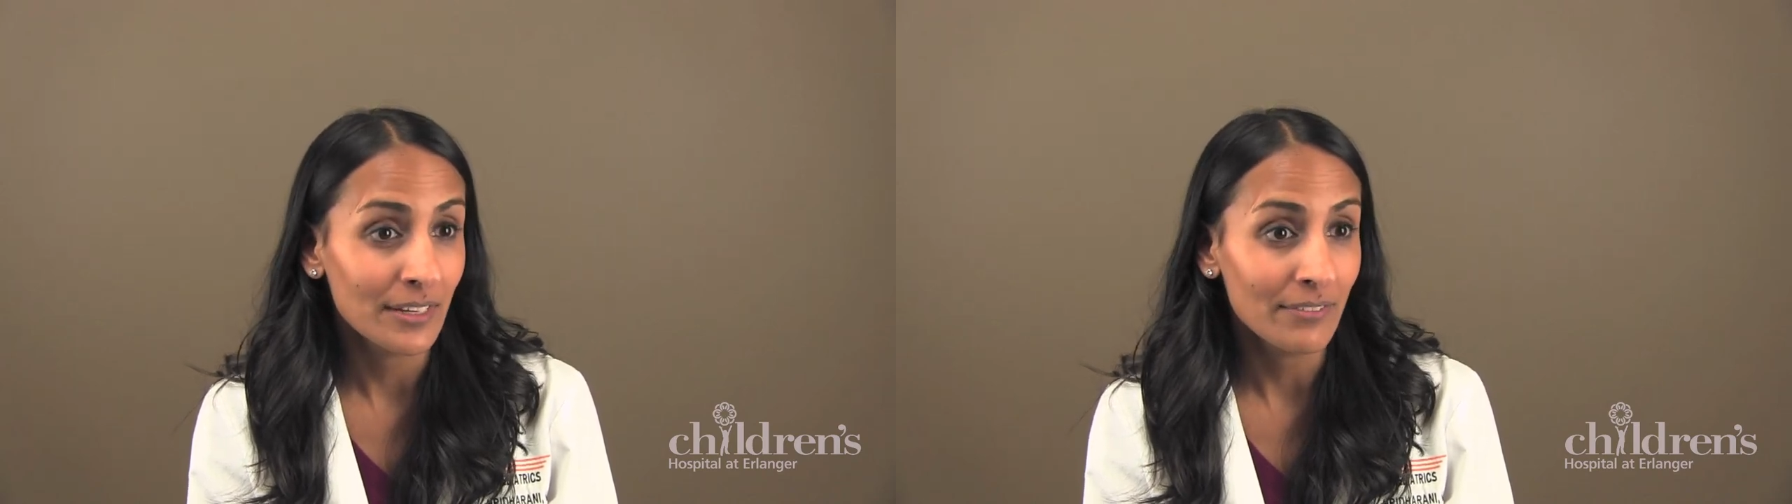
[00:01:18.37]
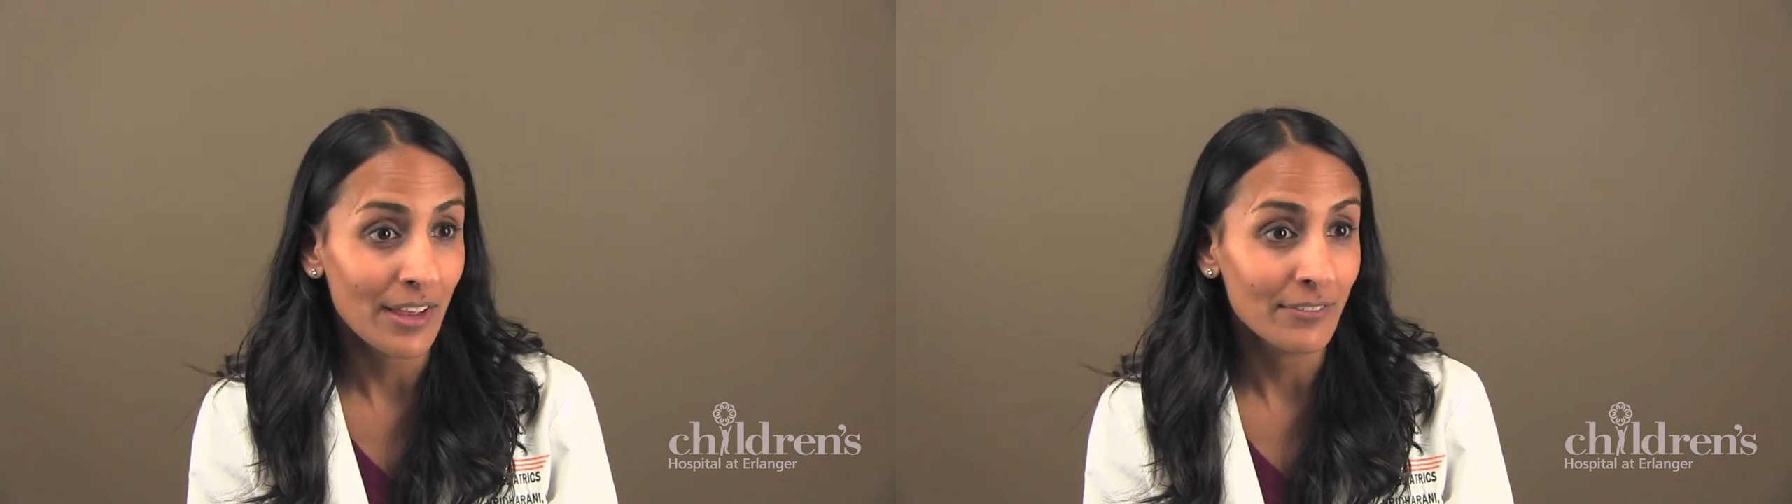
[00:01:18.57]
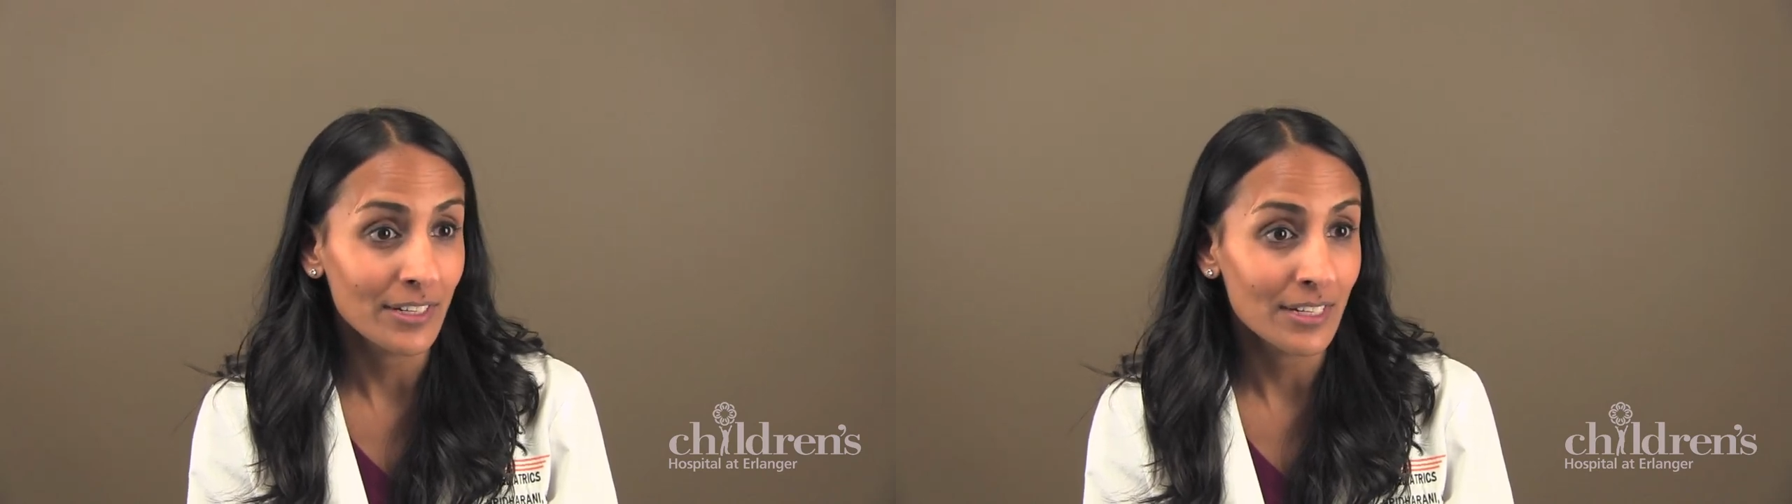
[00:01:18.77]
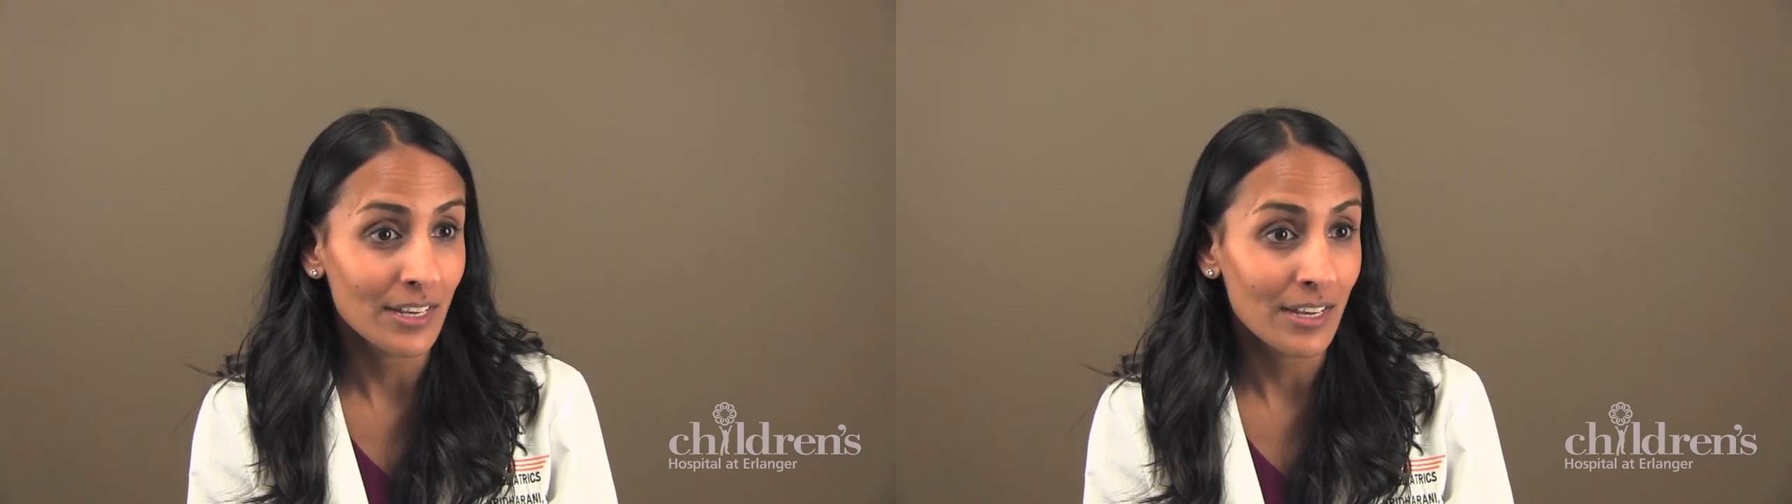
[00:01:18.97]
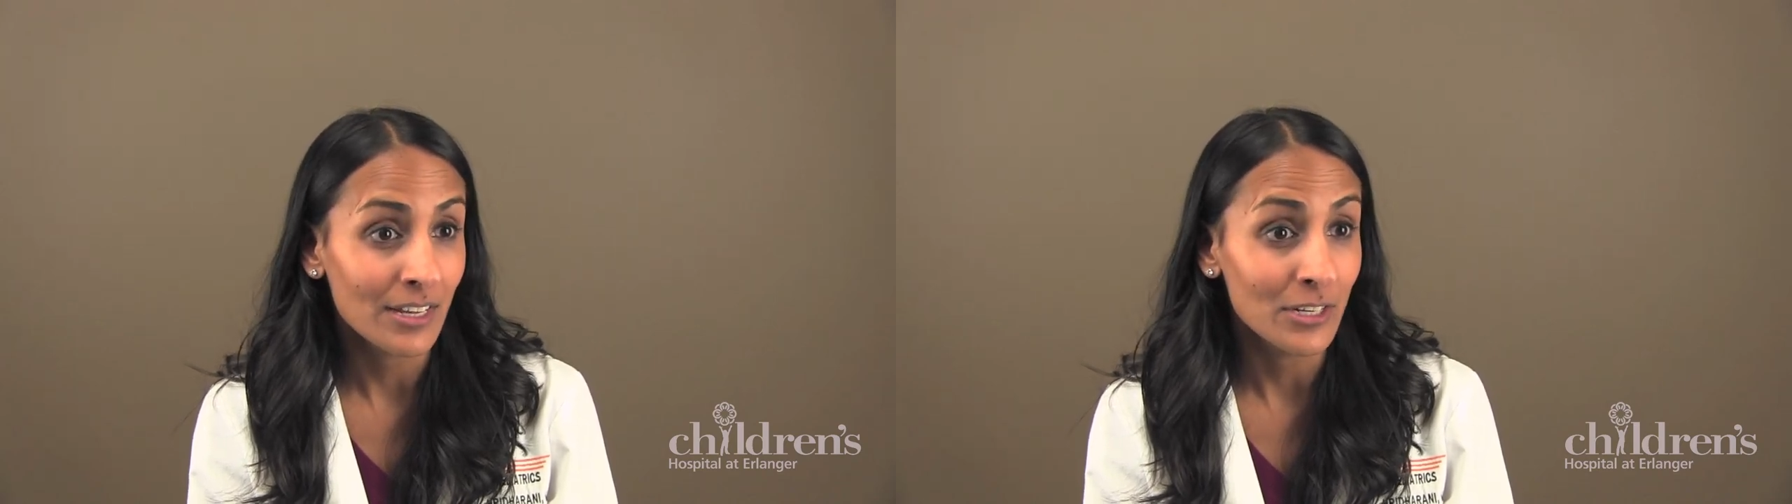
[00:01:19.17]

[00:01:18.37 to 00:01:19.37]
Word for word: of having uh,